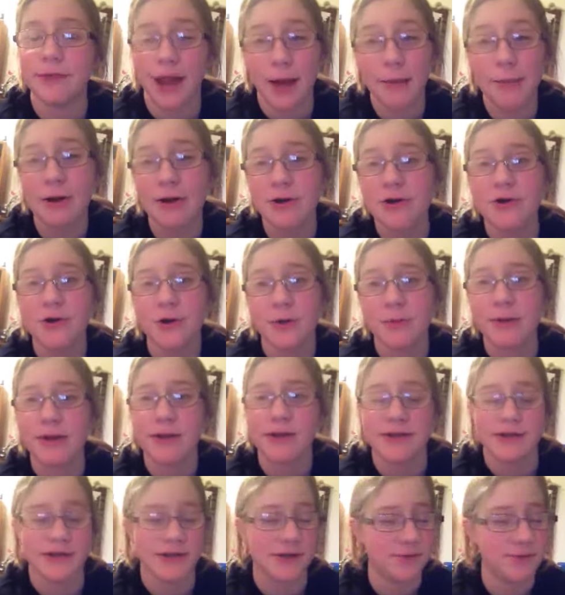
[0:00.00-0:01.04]
I'm actually going to
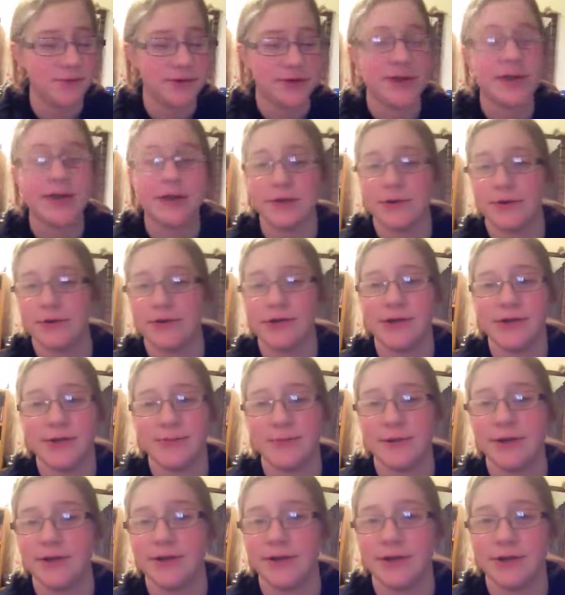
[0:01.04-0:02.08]
make this into a series
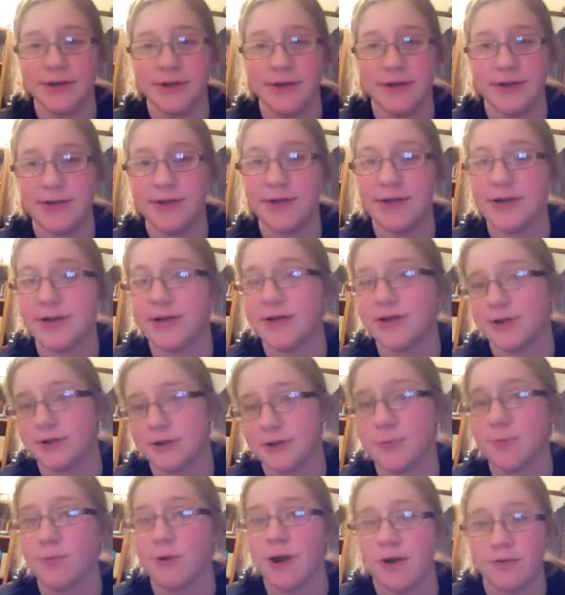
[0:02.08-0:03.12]
because this is such
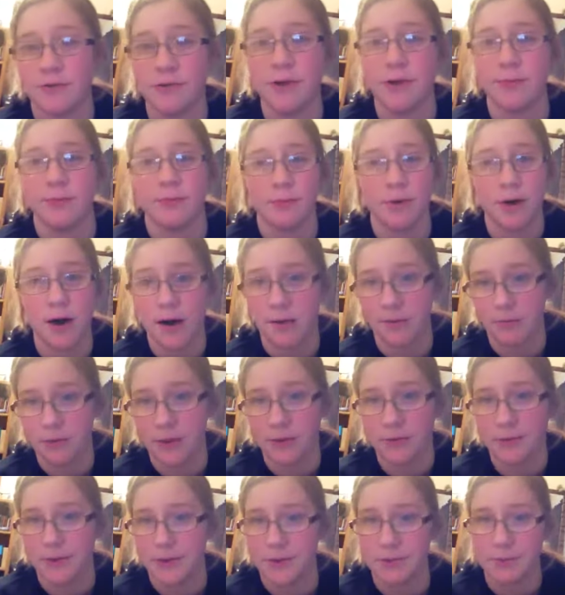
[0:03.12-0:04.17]
a prevalent
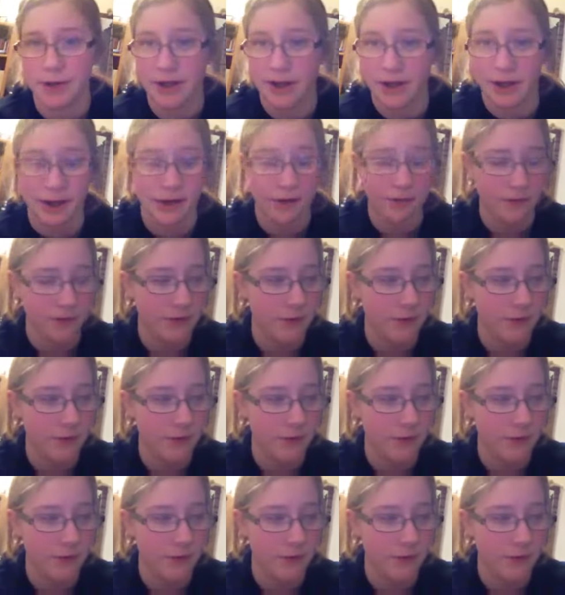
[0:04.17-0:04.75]
problem in my life.